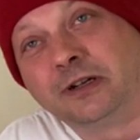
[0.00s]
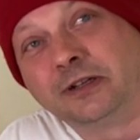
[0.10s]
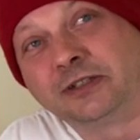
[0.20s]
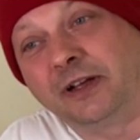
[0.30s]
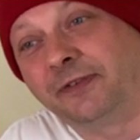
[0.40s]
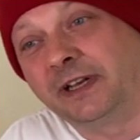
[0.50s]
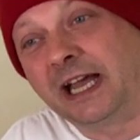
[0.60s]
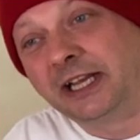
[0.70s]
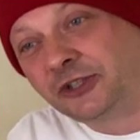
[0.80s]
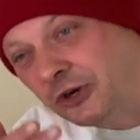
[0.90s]
There's nothing
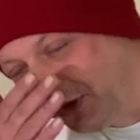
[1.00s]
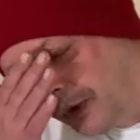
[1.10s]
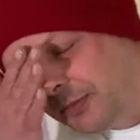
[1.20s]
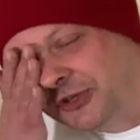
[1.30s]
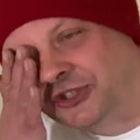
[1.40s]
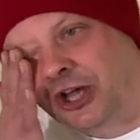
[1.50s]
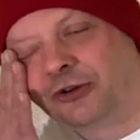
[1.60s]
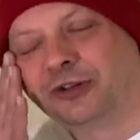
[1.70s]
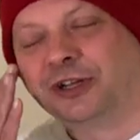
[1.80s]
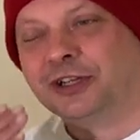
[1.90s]
there. You're trying to wipe the
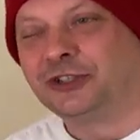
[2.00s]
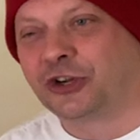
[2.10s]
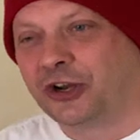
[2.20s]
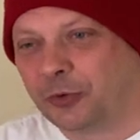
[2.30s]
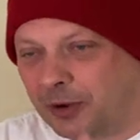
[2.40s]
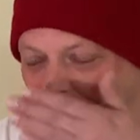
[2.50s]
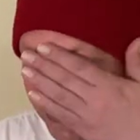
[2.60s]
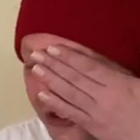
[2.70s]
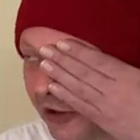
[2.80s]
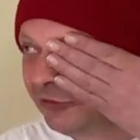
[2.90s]
stone, trying to wipe the
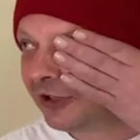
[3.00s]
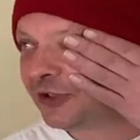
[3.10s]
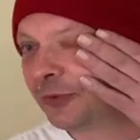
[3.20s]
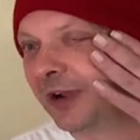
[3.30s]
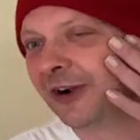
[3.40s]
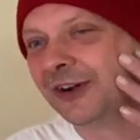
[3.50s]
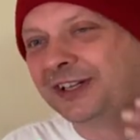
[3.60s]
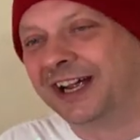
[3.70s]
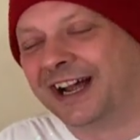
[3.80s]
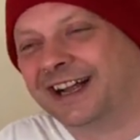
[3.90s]
stoneness away,
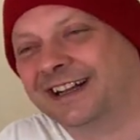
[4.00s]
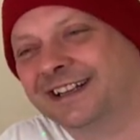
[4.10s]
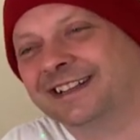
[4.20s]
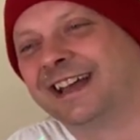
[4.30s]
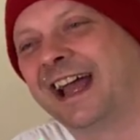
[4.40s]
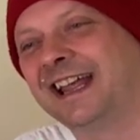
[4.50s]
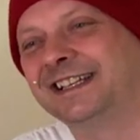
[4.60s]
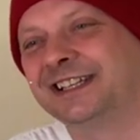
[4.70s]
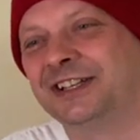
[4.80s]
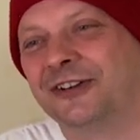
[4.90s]
aren't you? The
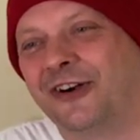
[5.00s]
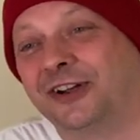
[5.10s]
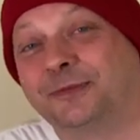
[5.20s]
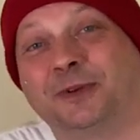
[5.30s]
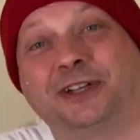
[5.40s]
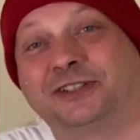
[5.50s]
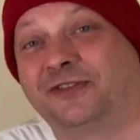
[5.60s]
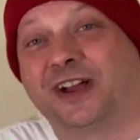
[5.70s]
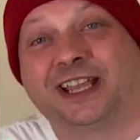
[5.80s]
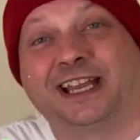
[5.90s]
haze in your eyes, but it's
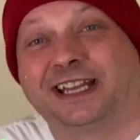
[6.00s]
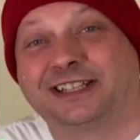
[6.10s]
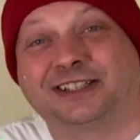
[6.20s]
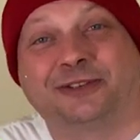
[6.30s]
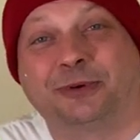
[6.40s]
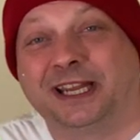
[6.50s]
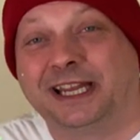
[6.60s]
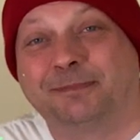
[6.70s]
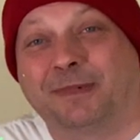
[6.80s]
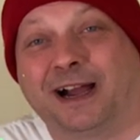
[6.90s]
fucking that's the
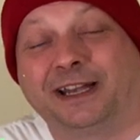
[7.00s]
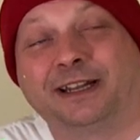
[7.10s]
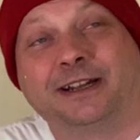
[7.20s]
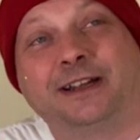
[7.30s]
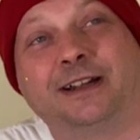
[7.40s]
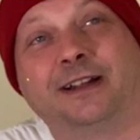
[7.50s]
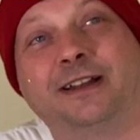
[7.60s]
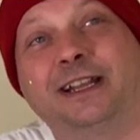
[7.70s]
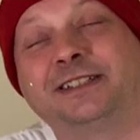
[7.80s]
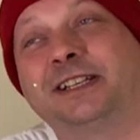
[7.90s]
weed, man.
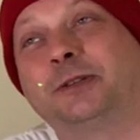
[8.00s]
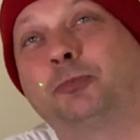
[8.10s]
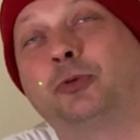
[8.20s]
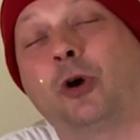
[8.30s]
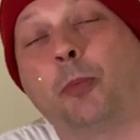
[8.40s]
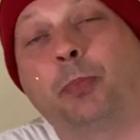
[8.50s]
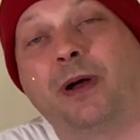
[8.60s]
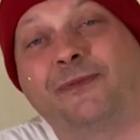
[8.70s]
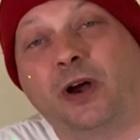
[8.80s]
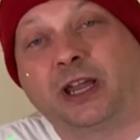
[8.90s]
This is
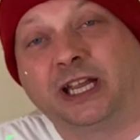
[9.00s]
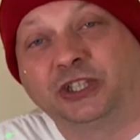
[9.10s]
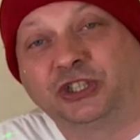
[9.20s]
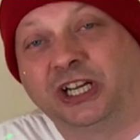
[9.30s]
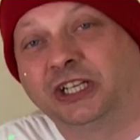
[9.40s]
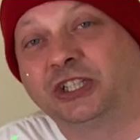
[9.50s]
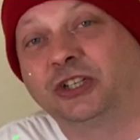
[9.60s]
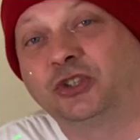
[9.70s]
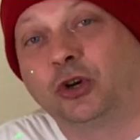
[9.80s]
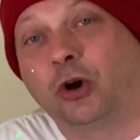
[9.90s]
proper fucking Cheech
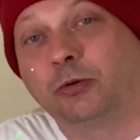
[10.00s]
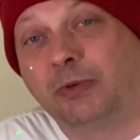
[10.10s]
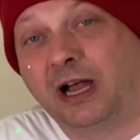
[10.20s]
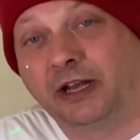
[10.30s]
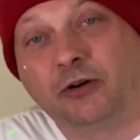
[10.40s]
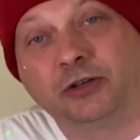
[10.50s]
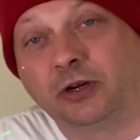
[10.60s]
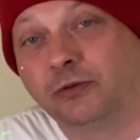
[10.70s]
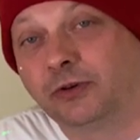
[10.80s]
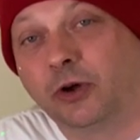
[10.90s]
and Chong, man. I
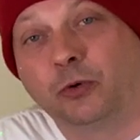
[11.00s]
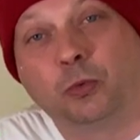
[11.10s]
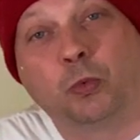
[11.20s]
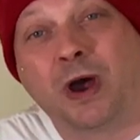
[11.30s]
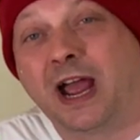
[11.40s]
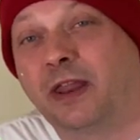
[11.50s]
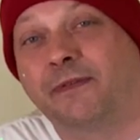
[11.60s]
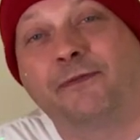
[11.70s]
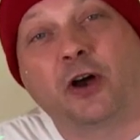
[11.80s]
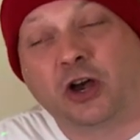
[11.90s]
don't know where the
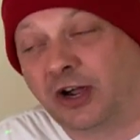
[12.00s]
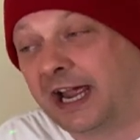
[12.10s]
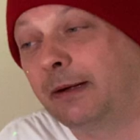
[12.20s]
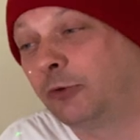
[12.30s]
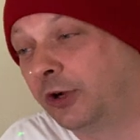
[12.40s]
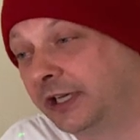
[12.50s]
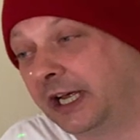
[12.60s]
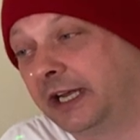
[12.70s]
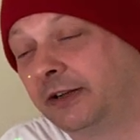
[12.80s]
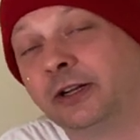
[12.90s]
fuck I am right
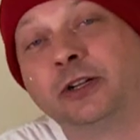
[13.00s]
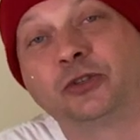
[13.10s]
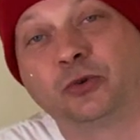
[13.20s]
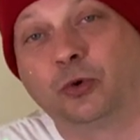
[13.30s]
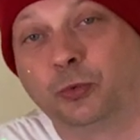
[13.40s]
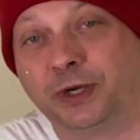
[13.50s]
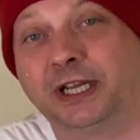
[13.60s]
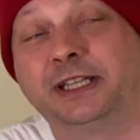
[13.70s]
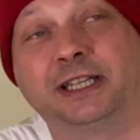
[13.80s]
now. Sort of weed.